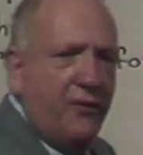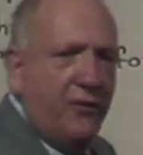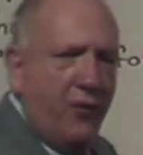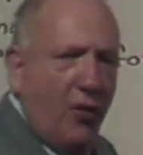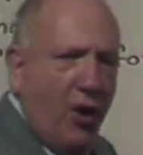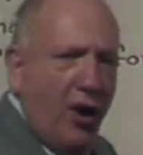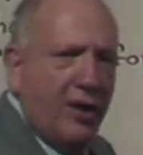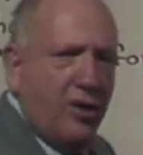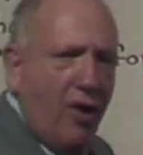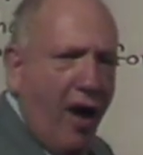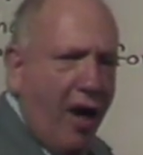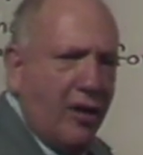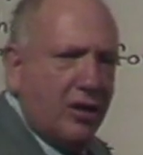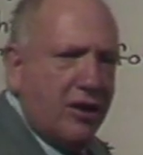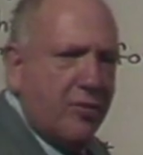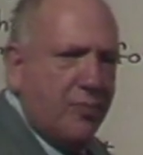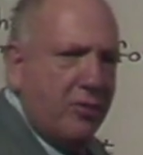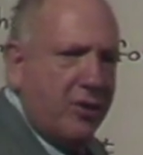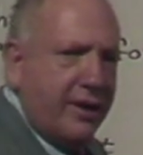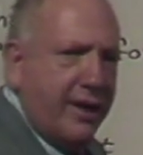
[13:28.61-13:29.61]

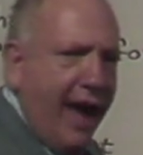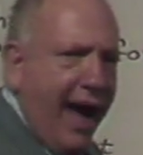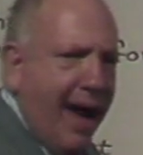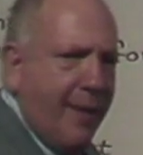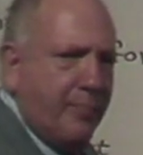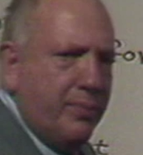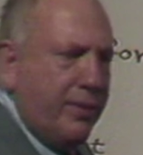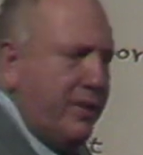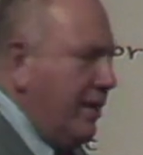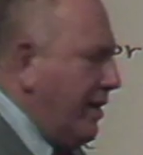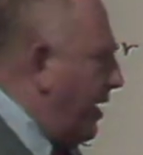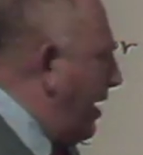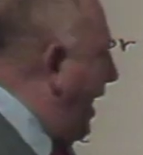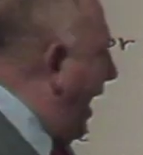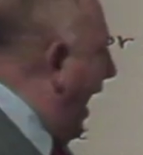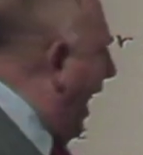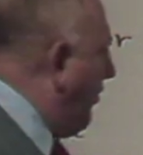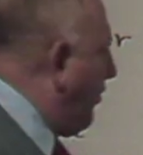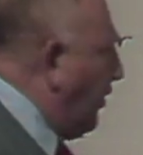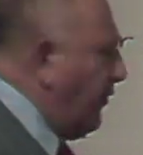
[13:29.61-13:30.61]
$4 per cap.
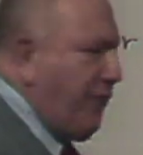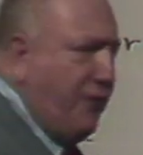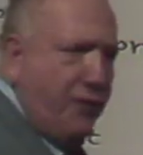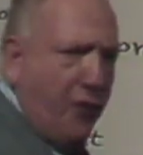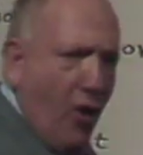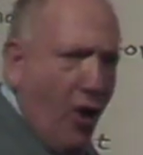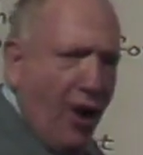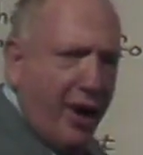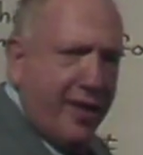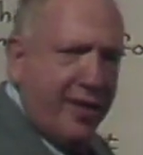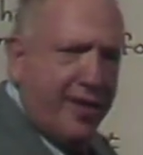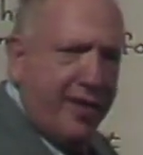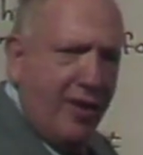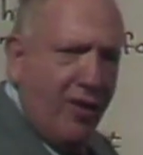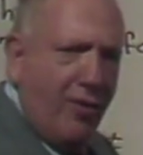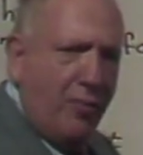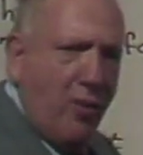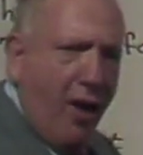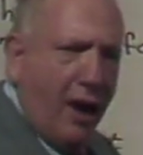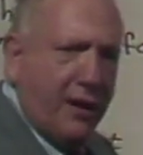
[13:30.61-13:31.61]
And the 4
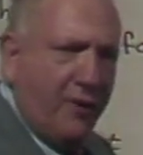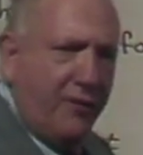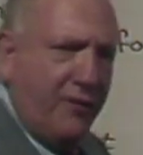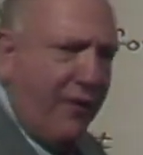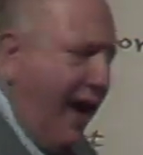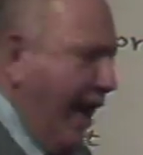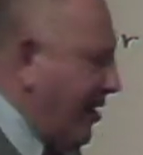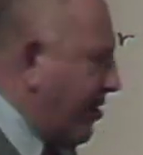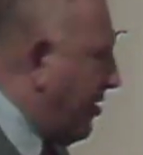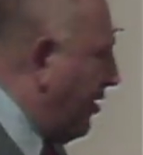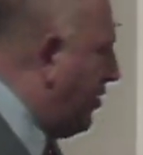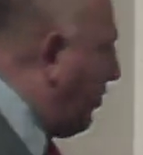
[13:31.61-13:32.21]
still modifies the